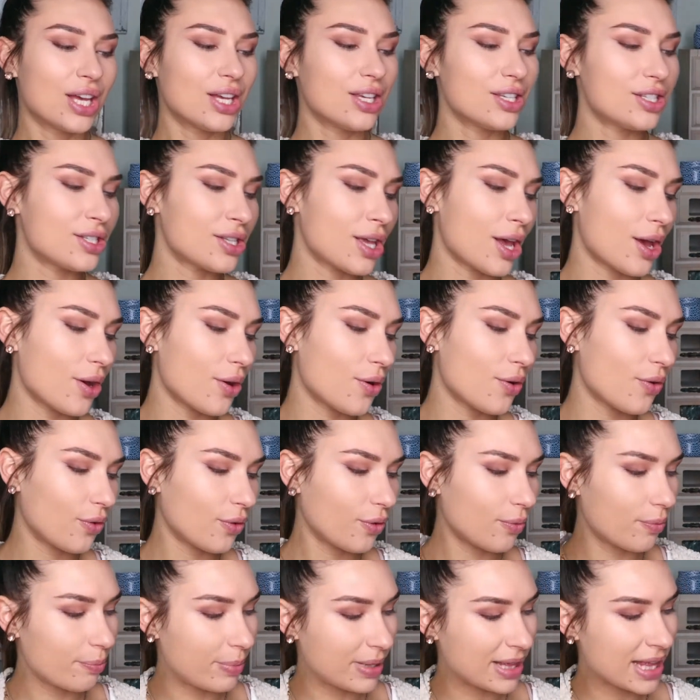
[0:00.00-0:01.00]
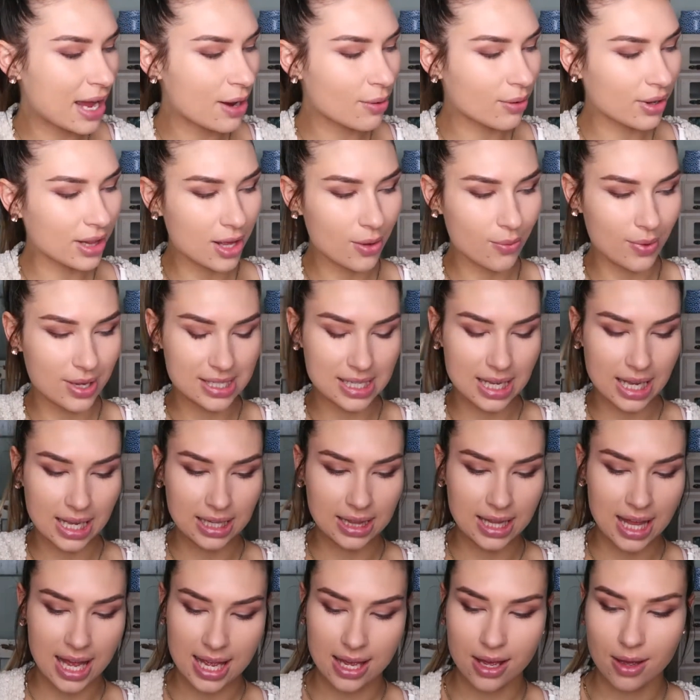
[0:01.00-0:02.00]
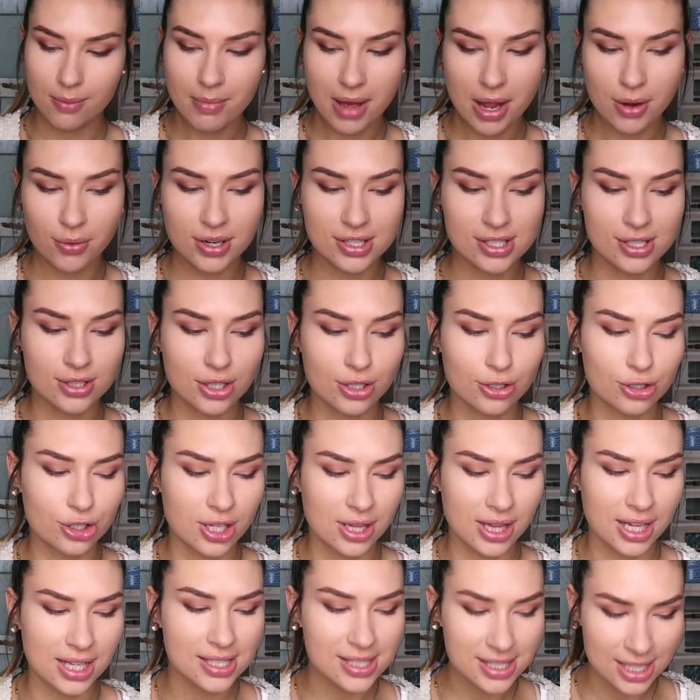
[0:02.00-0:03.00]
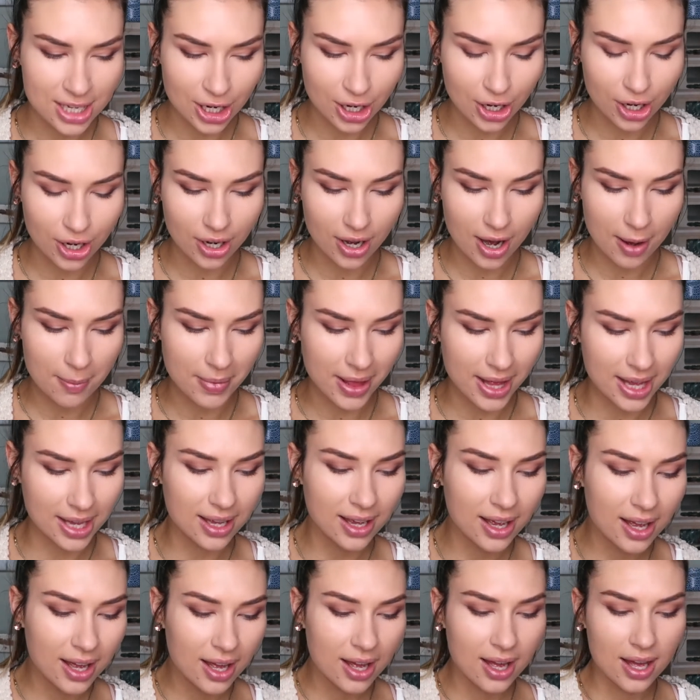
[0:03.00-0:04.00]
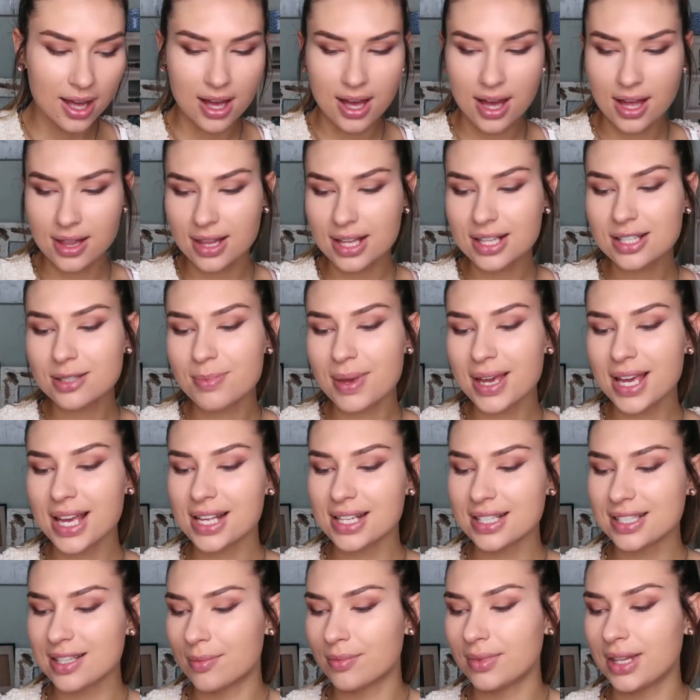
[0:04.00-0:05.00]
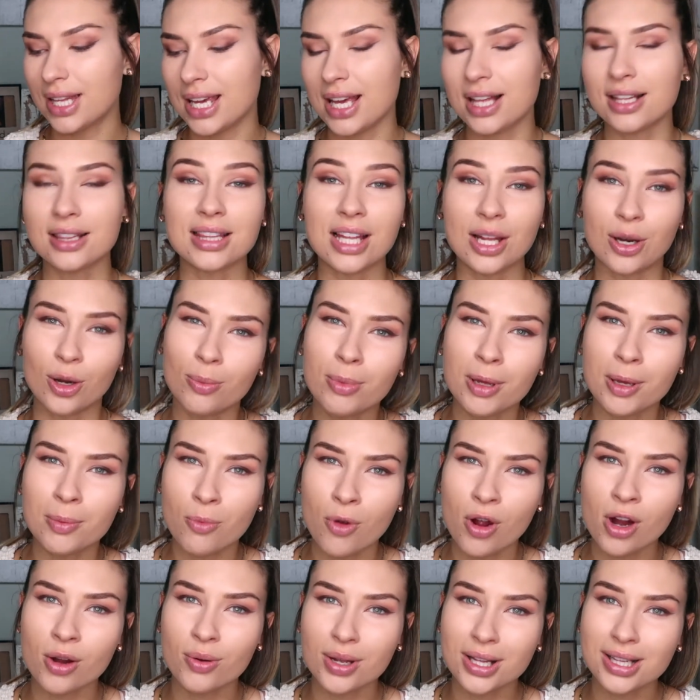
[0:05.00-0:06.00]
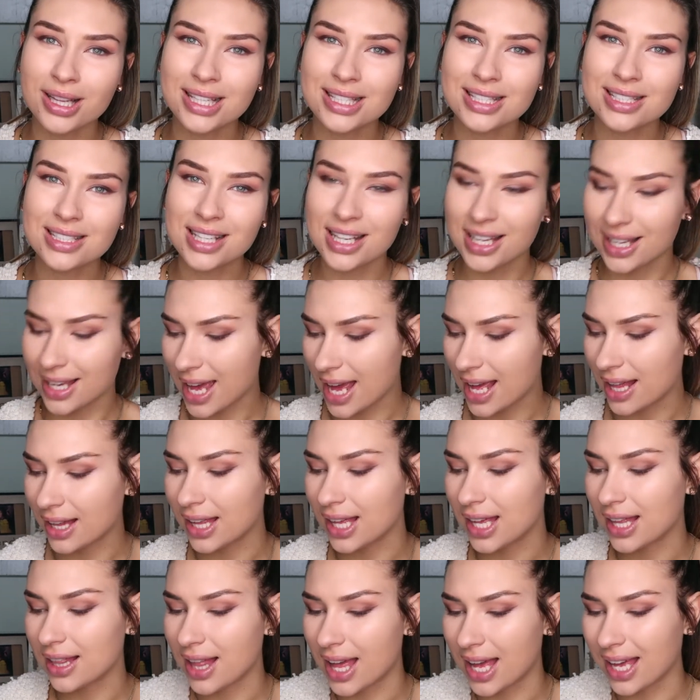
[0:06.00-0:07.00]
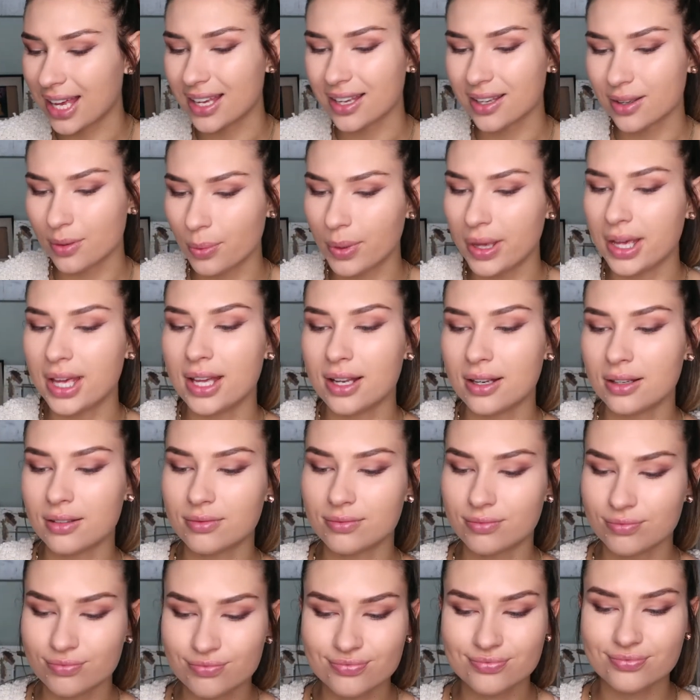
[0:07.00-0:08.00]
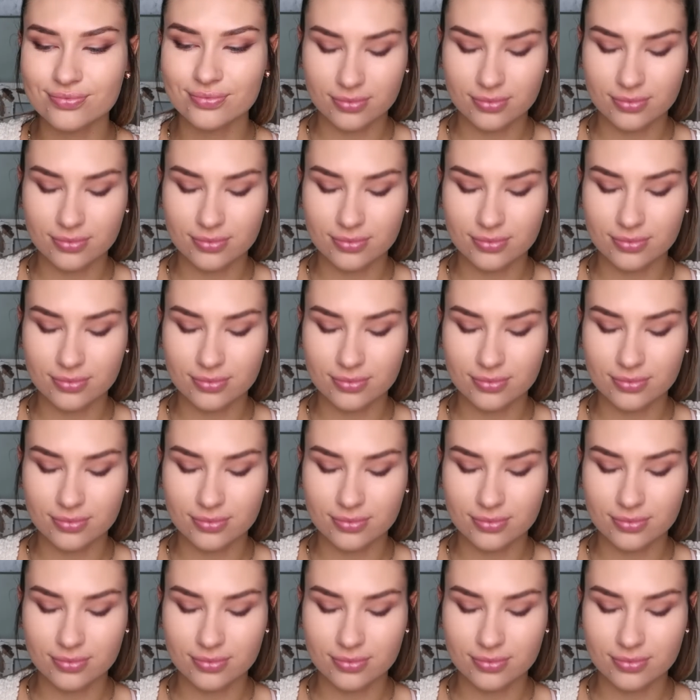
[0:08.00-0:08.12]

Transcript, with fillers: So, but that really wasn't like my resolution this year. I'm like, let's make it something a little bit more realistic, Kaylee. Like we can